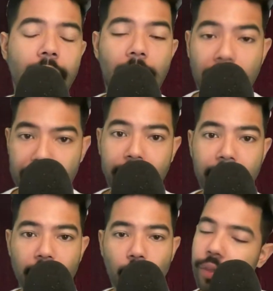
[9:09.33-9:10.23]
I
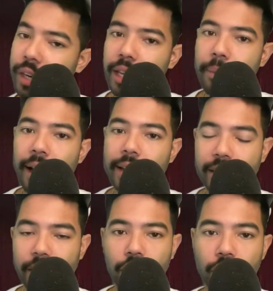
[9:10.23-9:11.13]
think what the D-backs
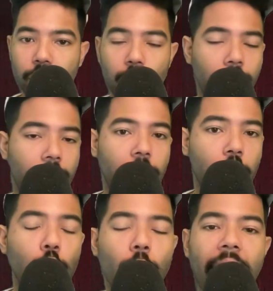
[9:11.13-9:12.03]
need to do,
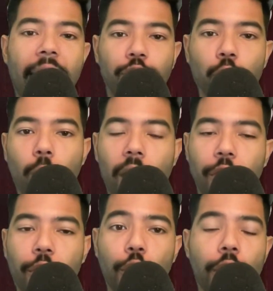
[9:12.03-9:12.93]
you have to go out
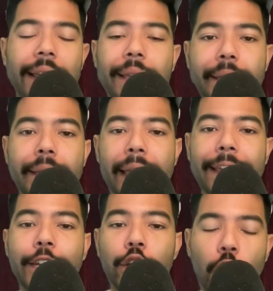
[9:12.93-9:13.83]
there and get
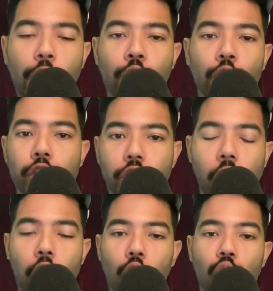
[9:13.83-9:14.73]
another
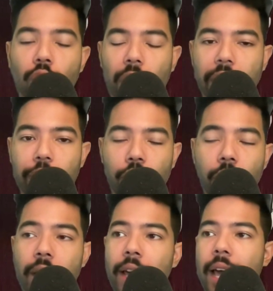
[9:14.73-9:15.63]
stud
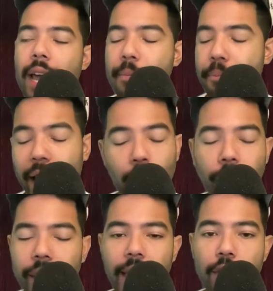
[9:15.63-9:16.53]
reliever. But I don't
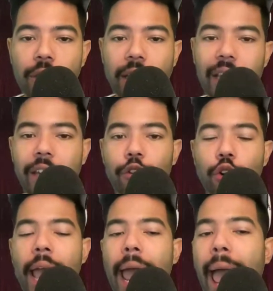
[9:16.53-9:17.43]
think that
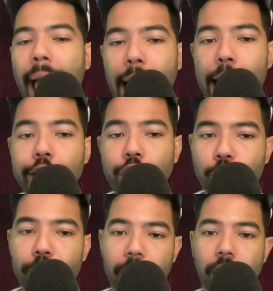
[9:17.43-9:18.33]
reliever has to
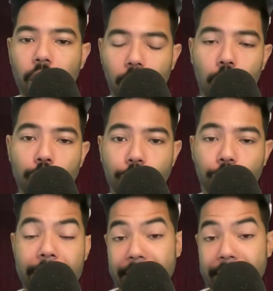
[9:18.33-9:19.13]
be a closer.